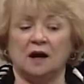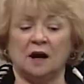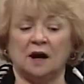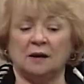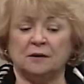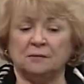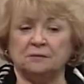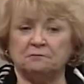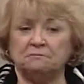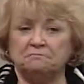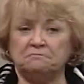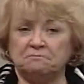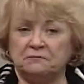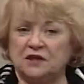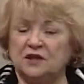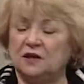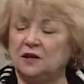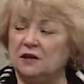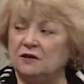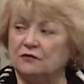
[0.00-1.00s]
um,
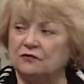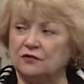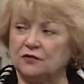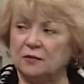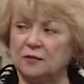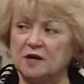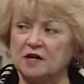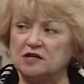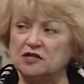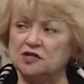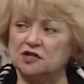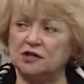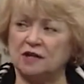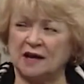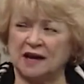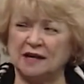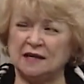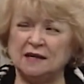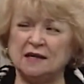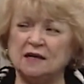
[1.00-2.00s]
the information
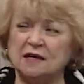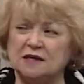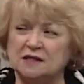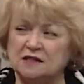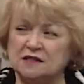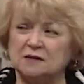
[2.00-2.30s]
I need